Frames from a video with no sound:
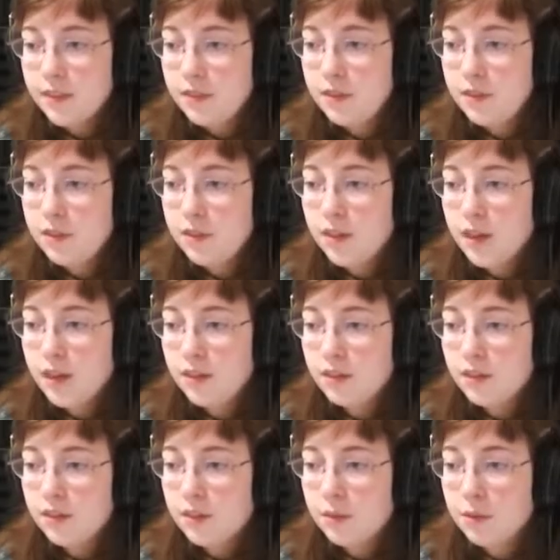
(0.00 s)
Do that
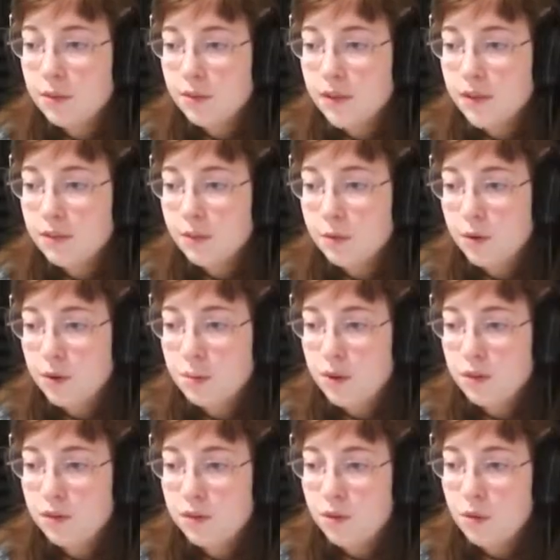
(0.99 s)
so that we don't have to worry
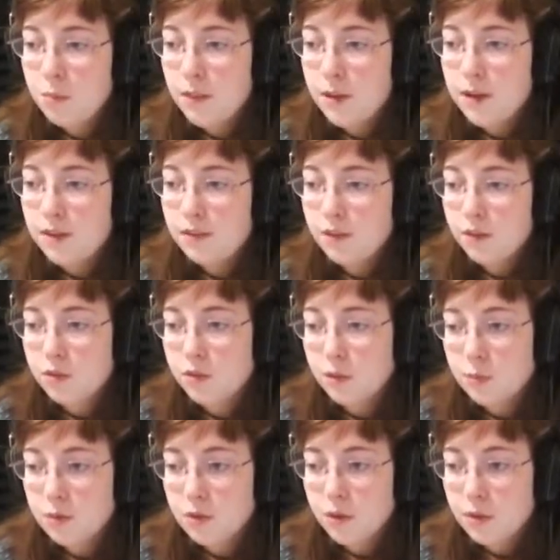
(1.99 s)
about so many of our
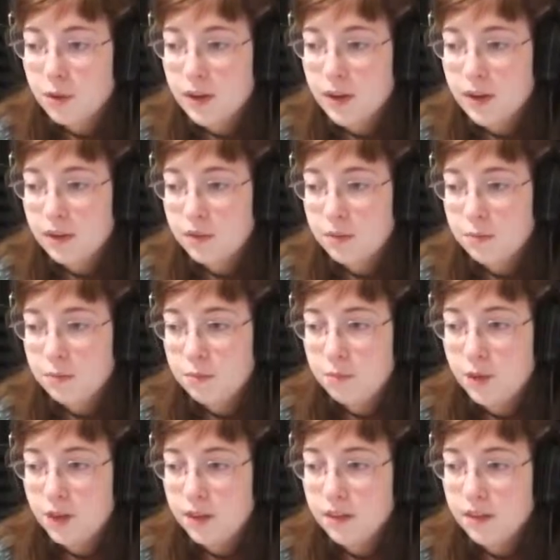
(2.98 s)
troops going in to,
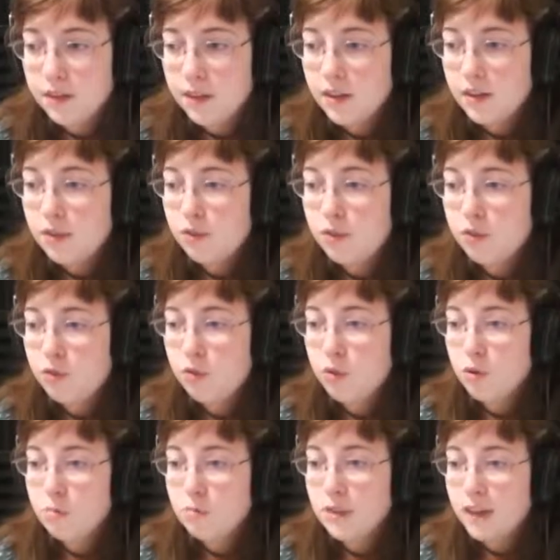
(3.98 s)
like,
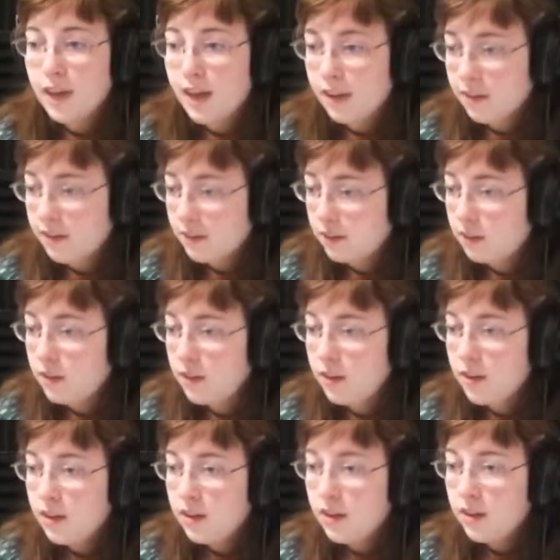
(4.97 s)
storm the castle.
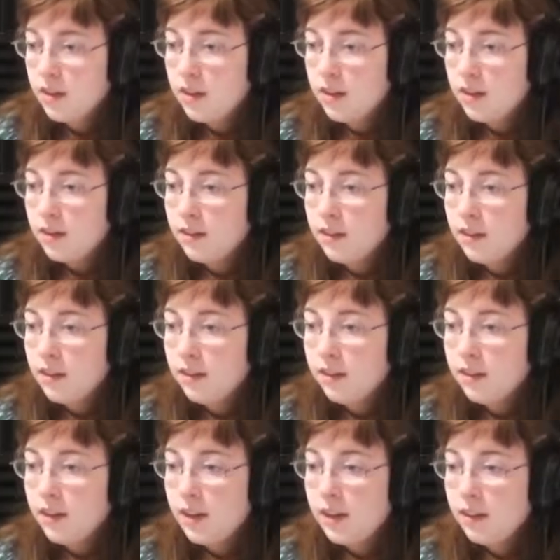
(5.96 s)

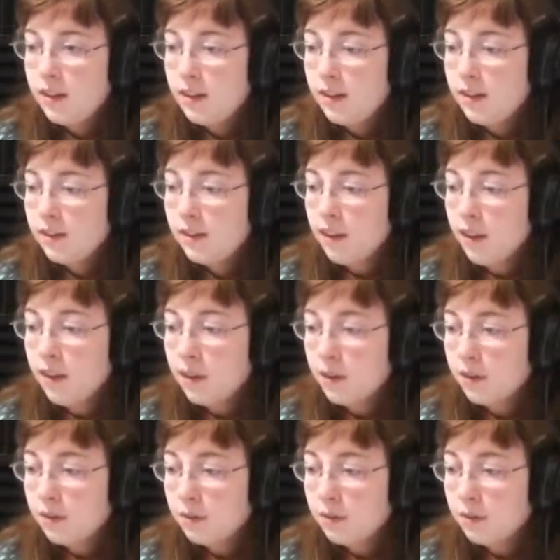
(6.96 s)
Yeah, and it's ours.